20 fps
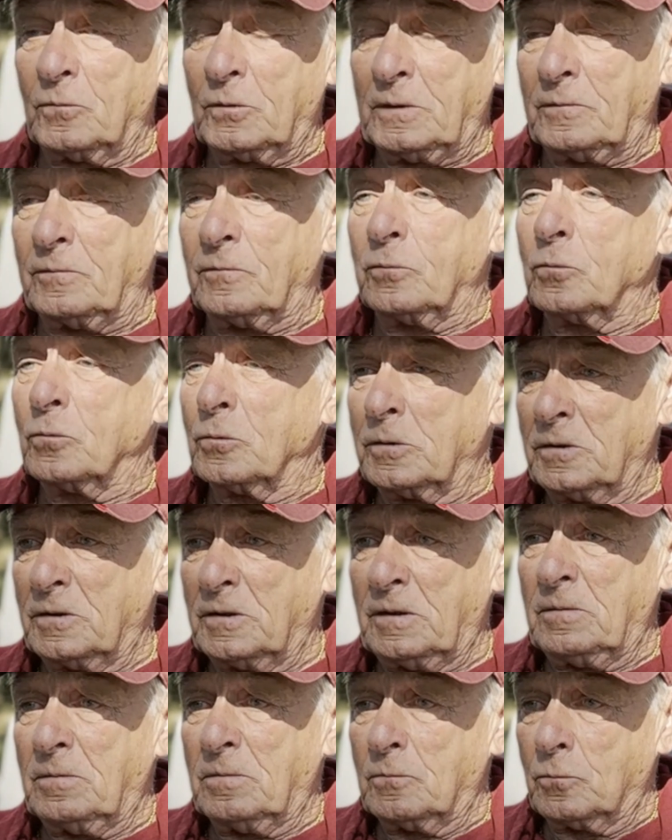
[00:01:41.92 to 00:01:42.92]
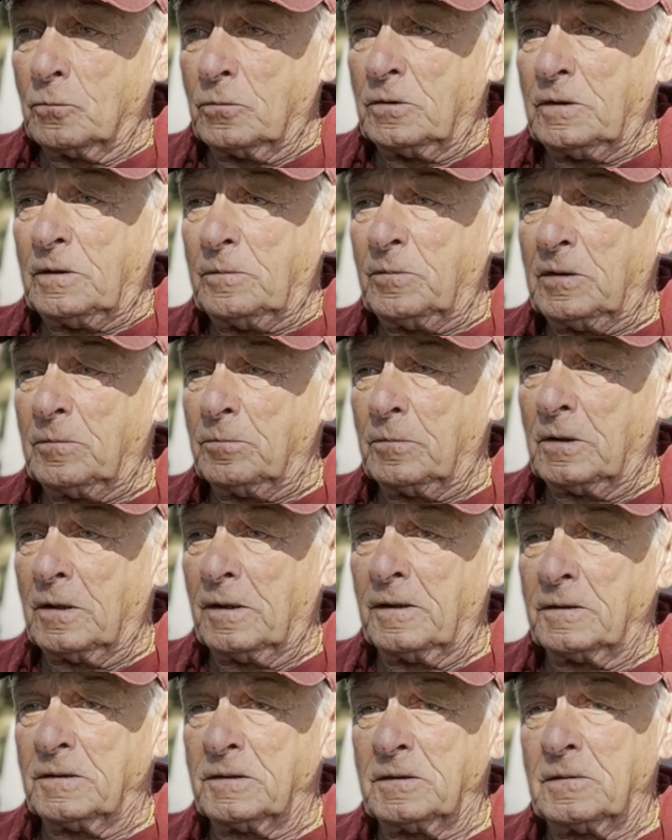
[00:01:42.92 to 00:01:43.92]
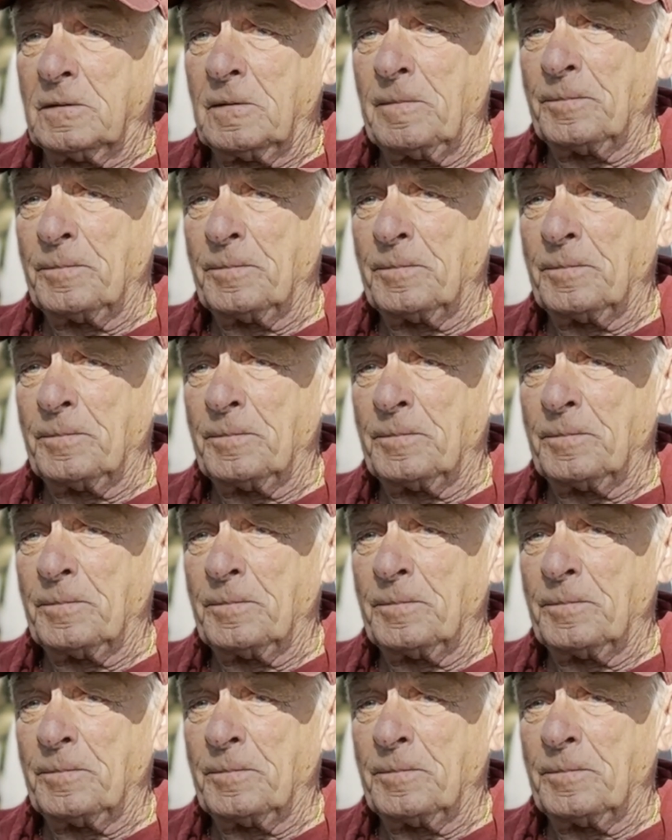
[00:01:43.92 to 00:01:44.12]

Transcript: we've really, really been blessed.